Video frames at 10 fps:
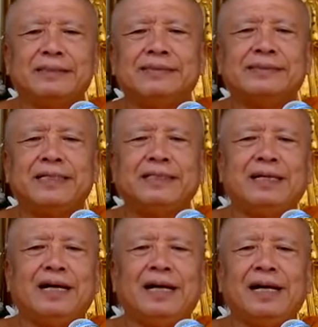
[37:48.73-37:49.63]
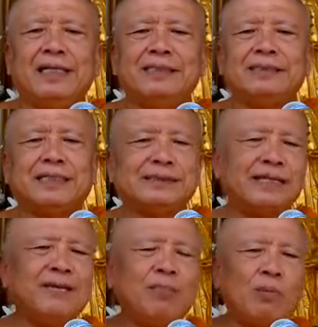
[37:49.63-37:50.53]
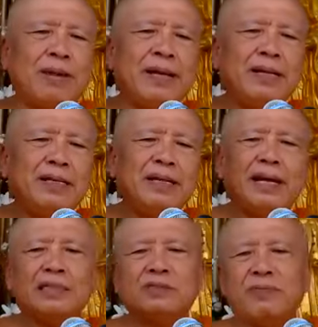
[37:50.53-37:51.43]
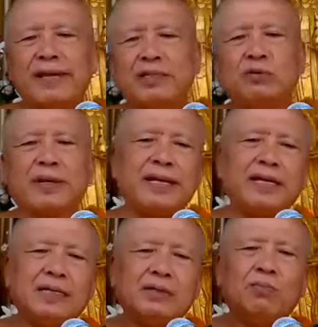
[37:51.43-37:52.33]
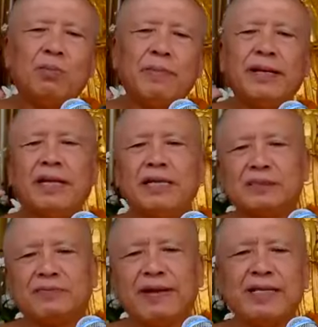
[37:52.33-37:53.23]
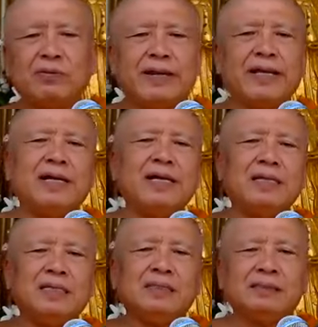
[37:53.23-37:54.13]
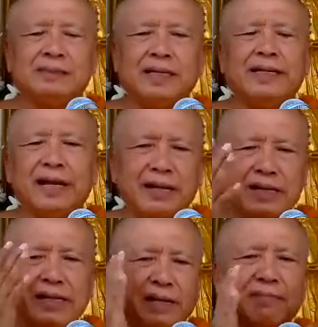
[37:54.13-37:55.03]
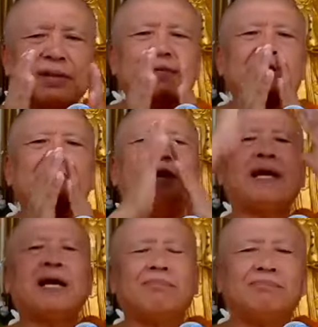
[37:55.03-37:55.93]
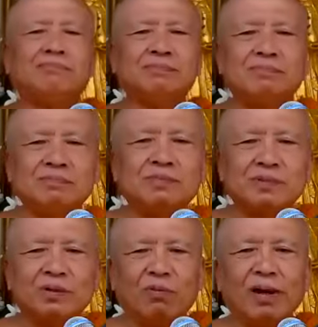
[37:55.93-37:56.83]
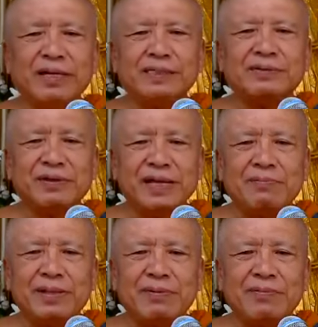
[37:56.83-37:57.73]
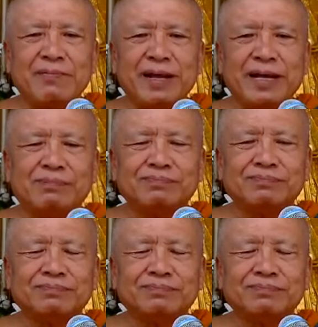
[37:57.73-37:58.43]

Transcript: just see movement and swaying together, movement and swaying together. Then in between wake up. What is in between wake up?